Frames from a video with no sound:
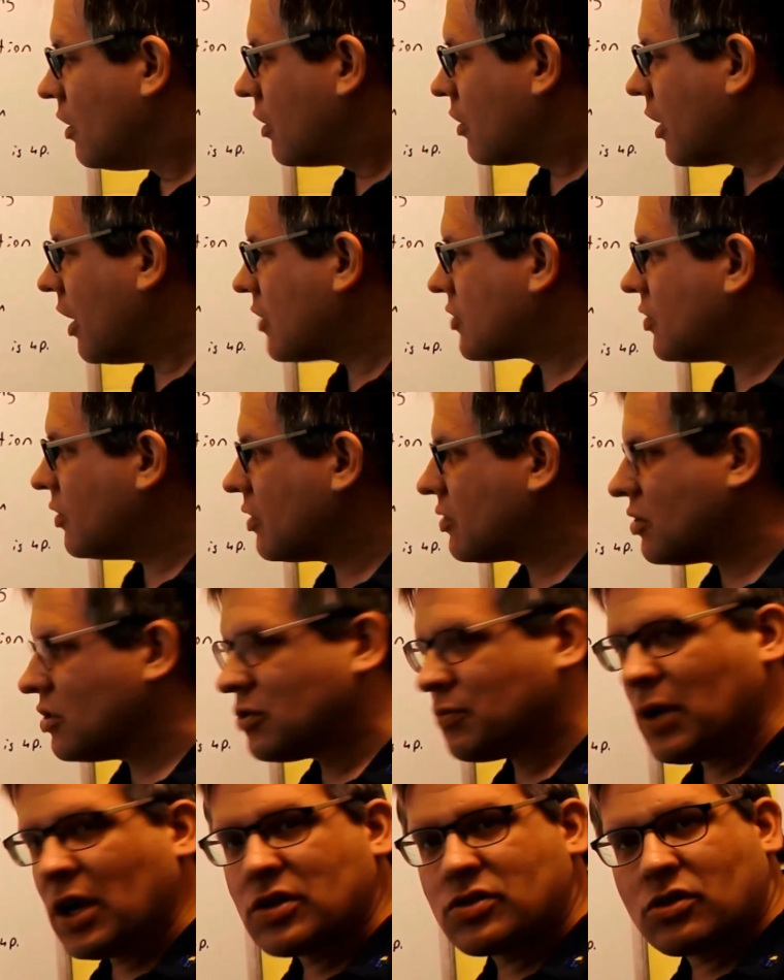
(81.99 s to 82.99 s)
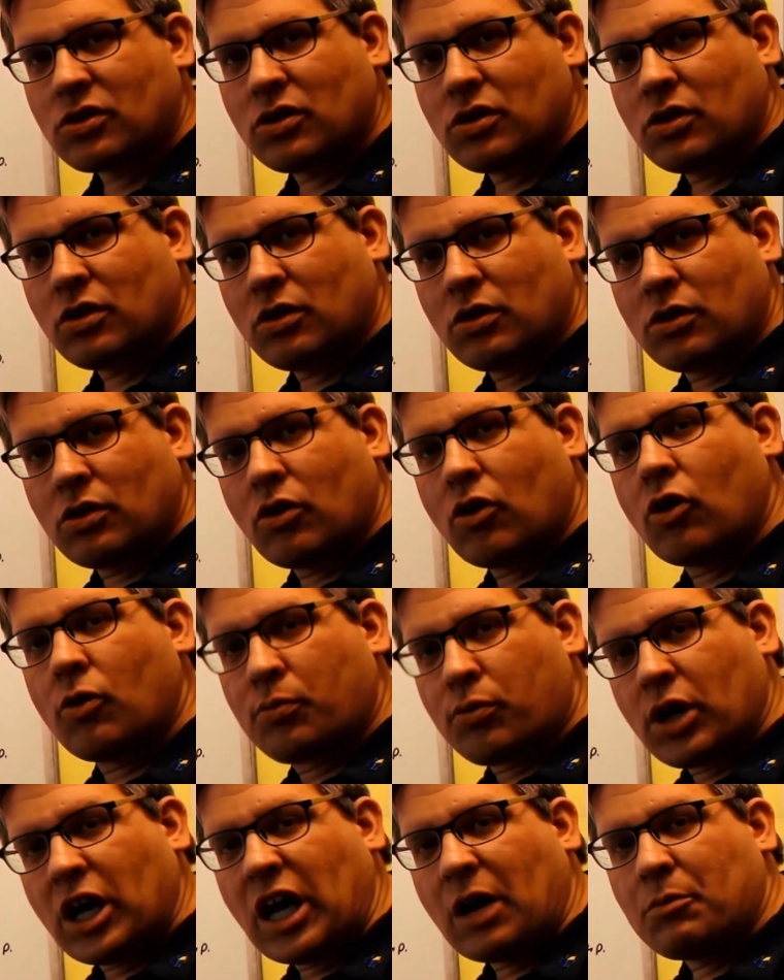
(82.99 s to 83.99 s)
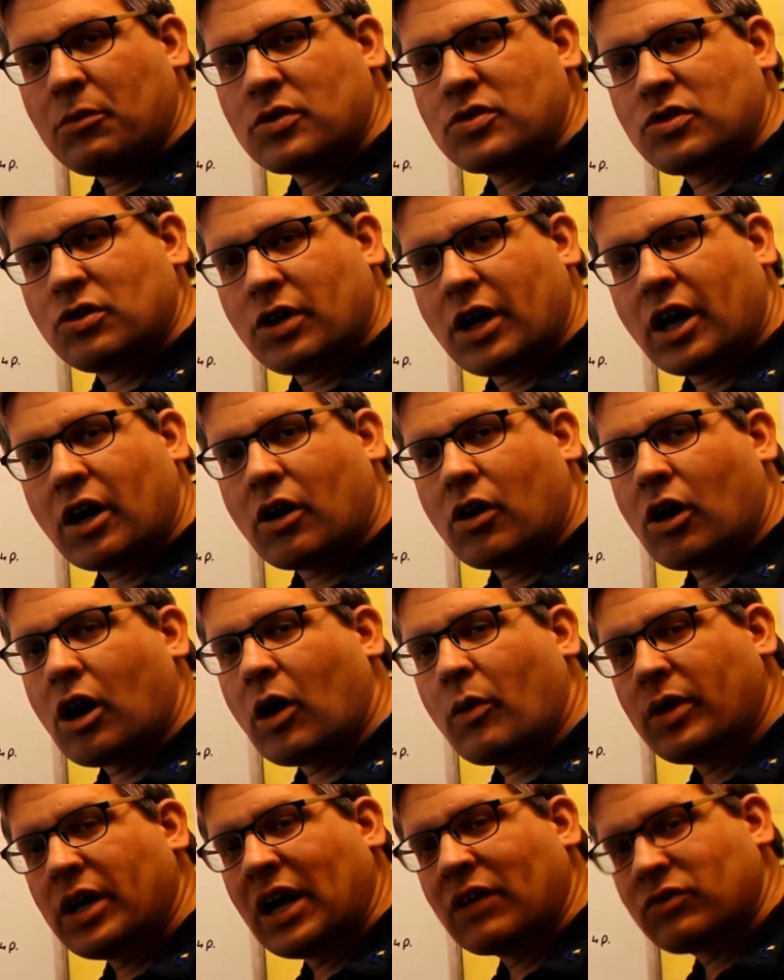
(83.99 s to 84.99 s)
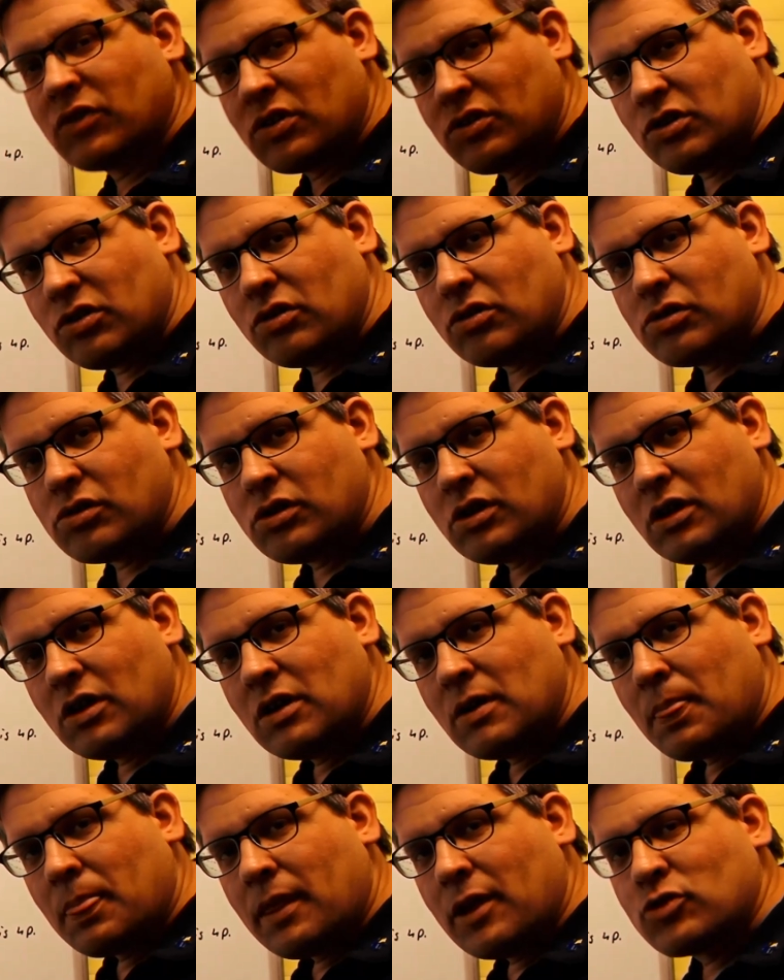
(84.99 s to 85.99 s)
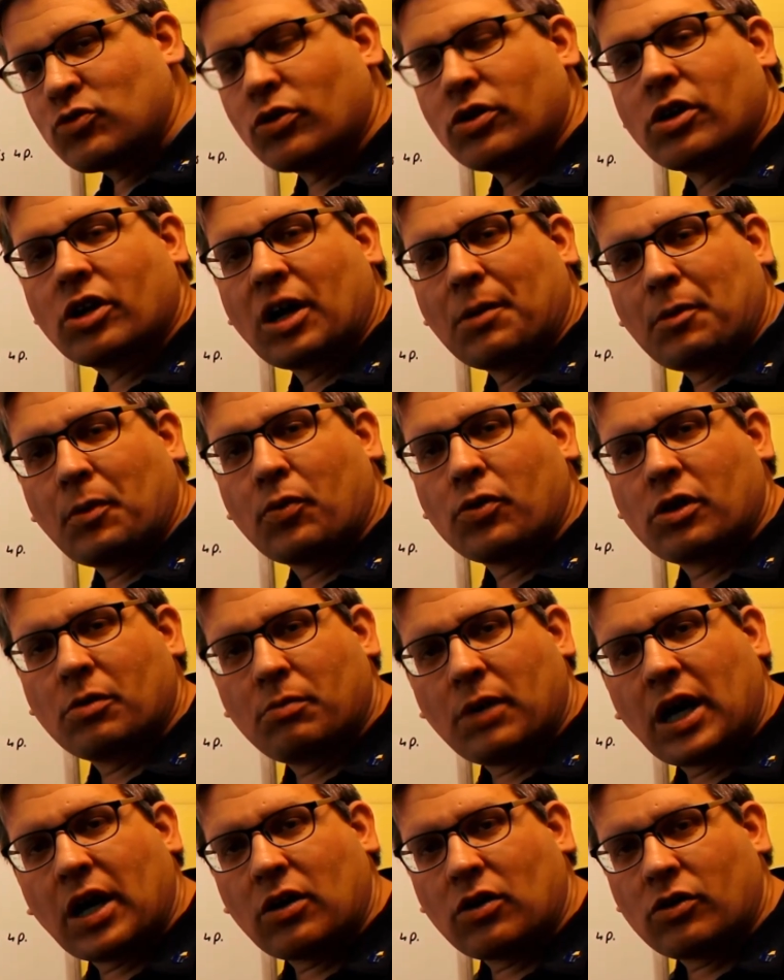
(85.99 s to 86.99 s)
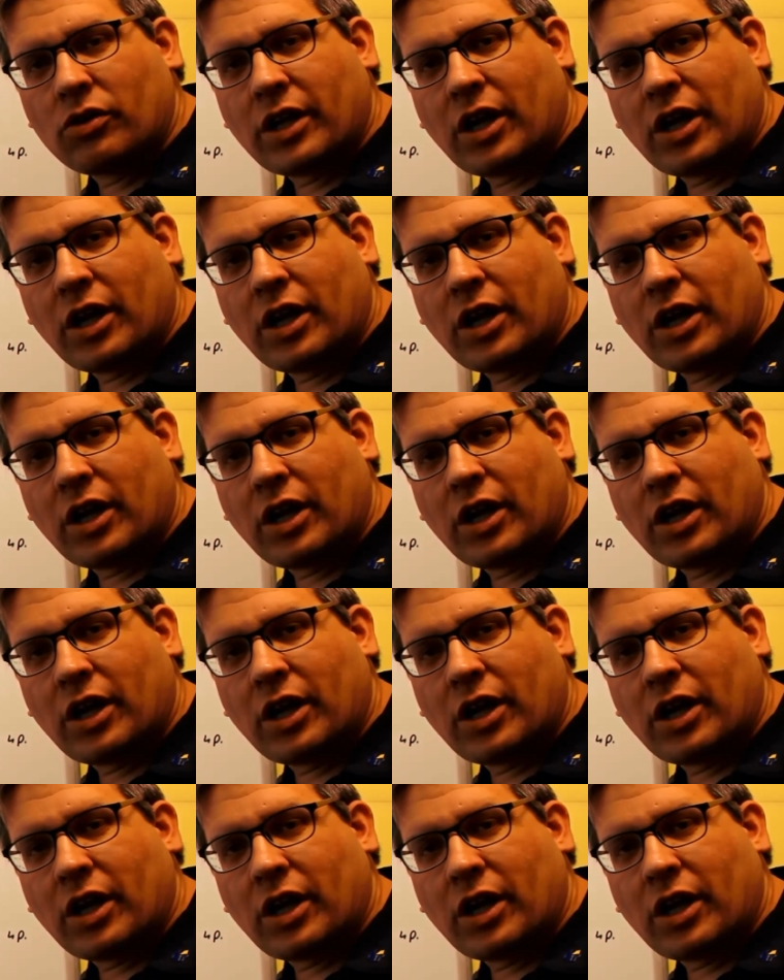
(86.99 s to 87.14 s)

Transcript: Okay, so this is basically the, the whole problem. So now all we have to do is we're going to come up with a model.